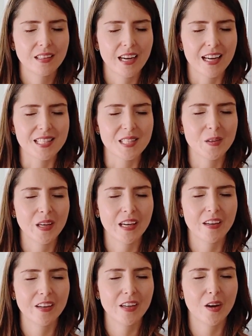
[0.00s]
As you
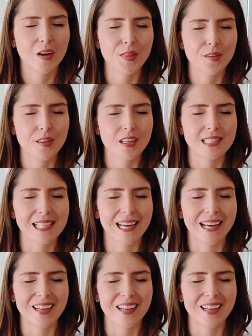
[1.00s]
carry on through the day,